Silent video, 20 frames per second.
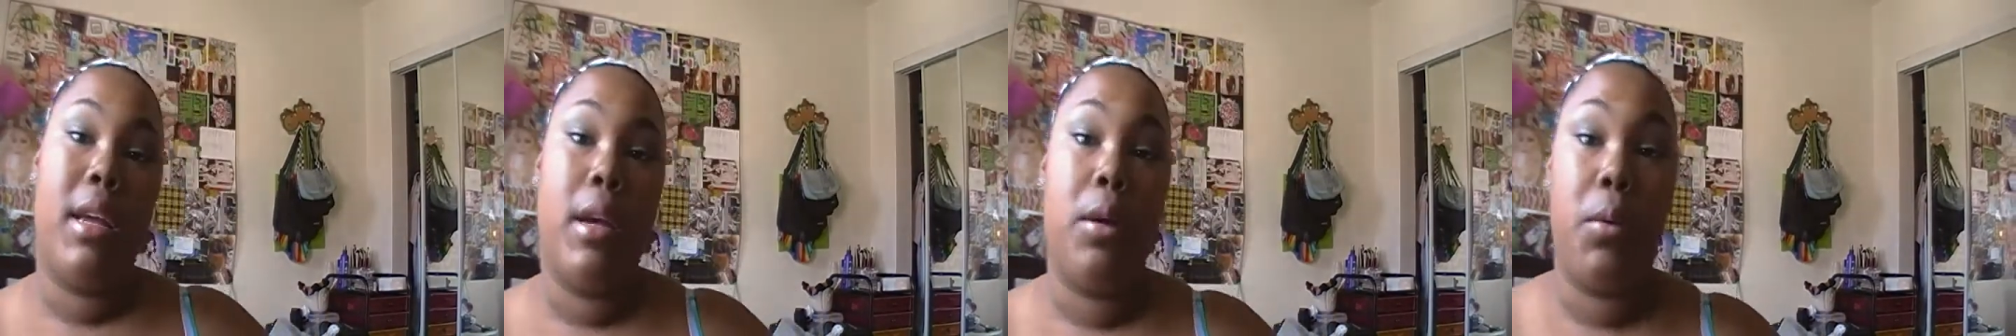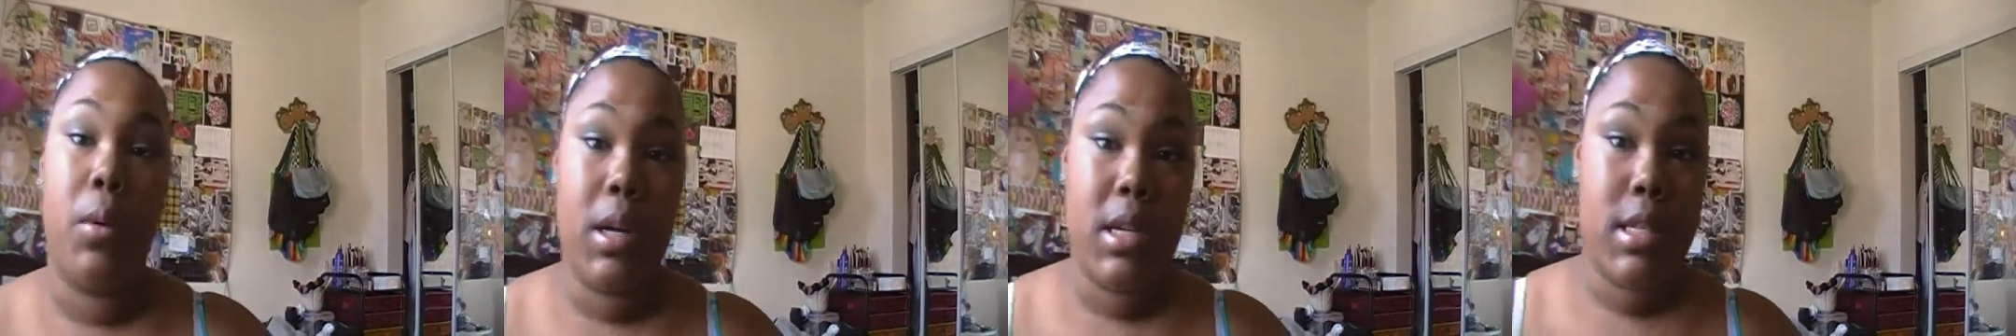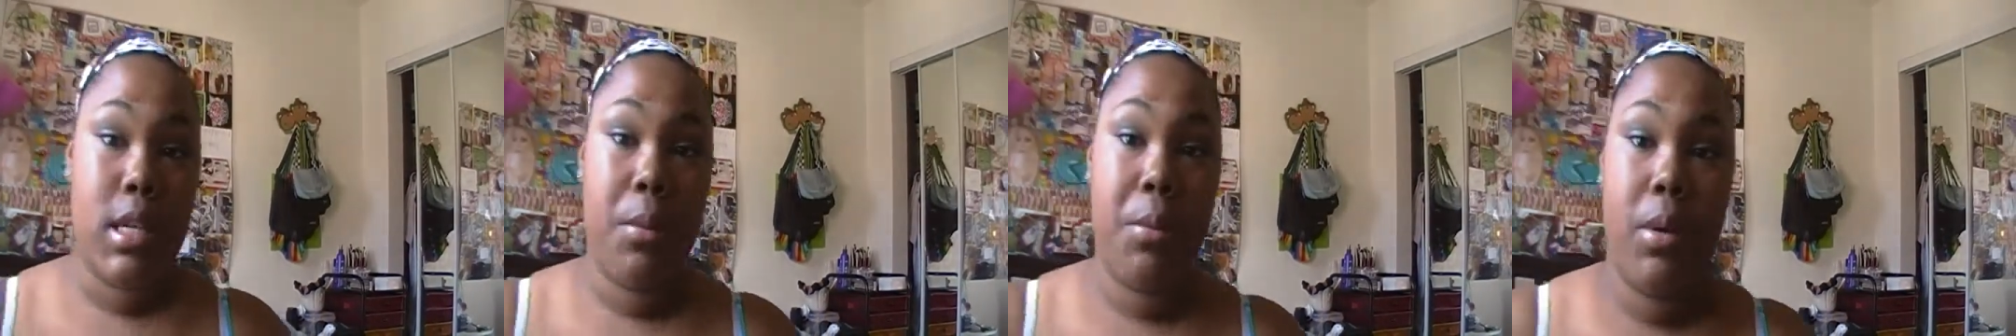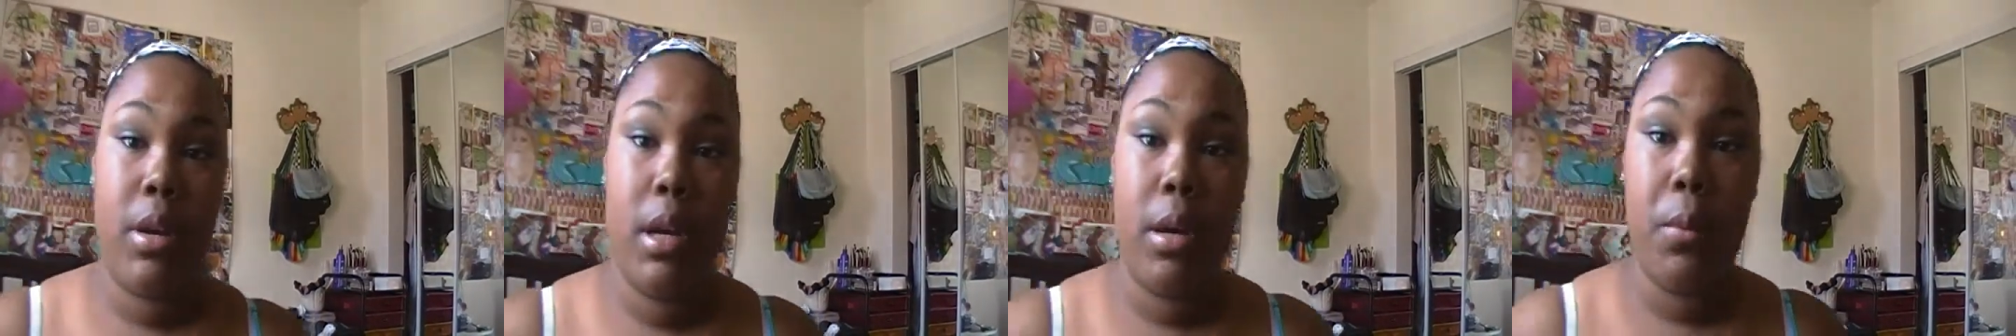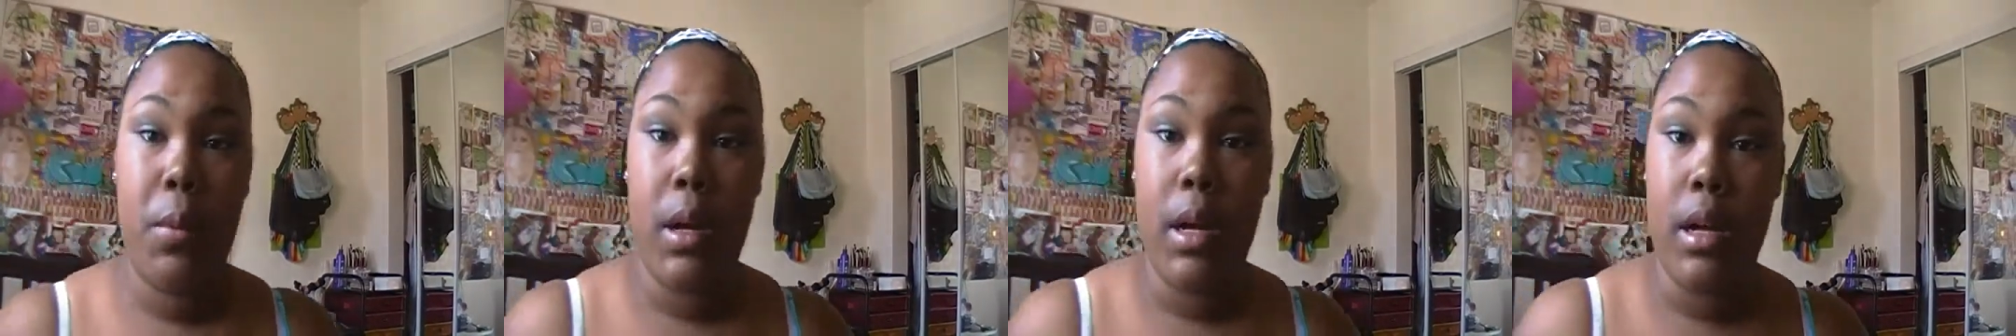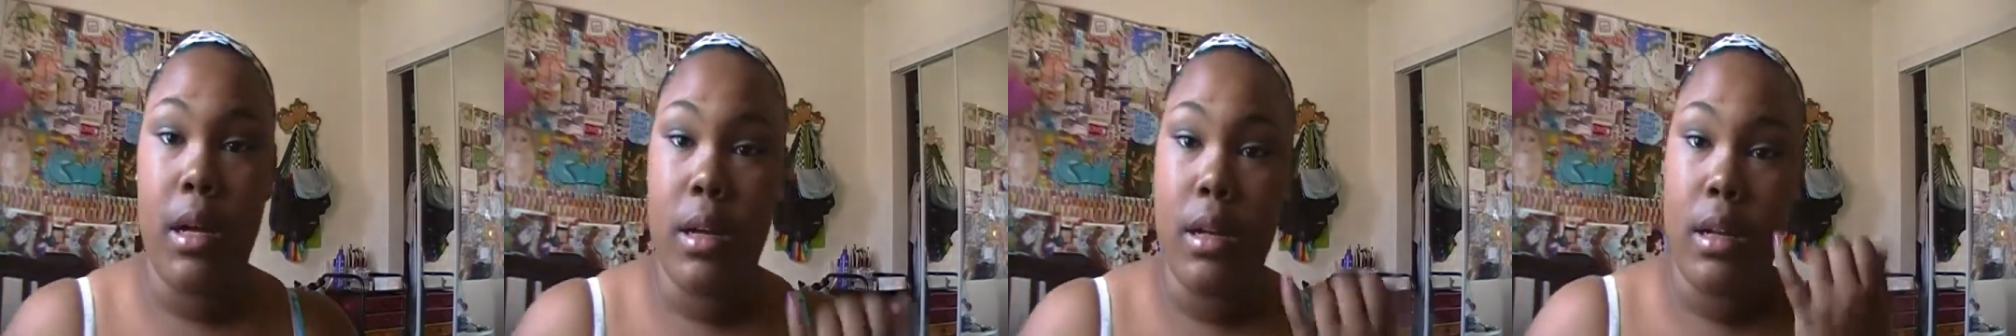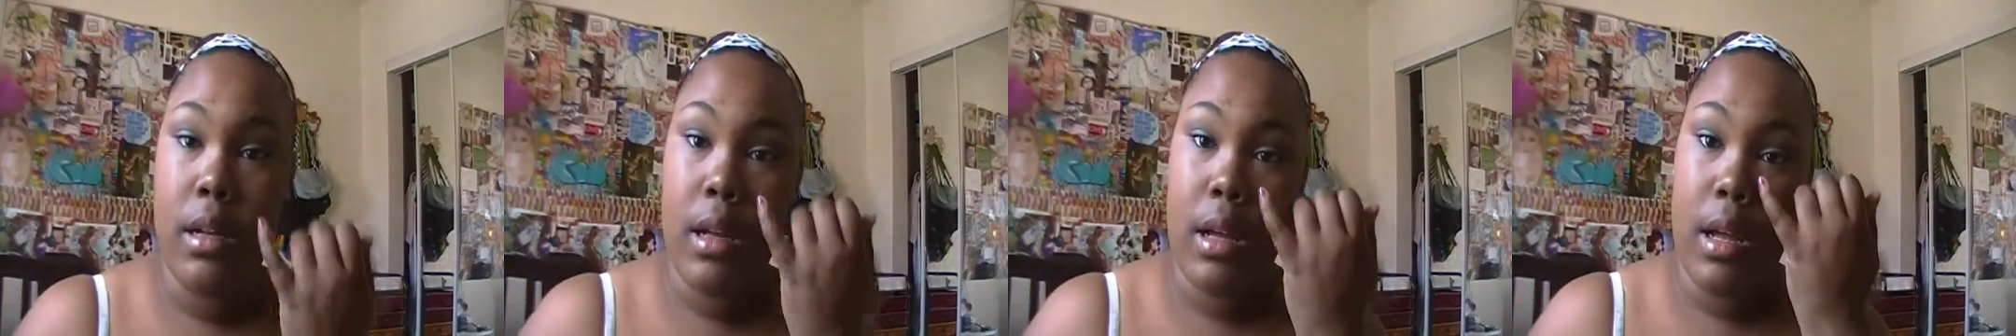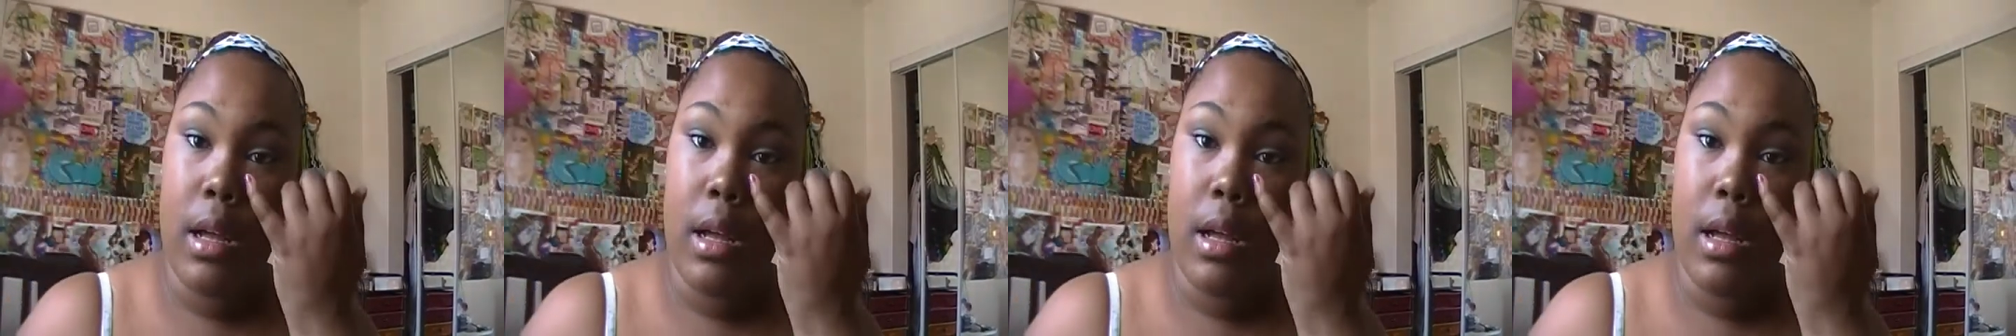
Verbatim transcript: it works out pretty well.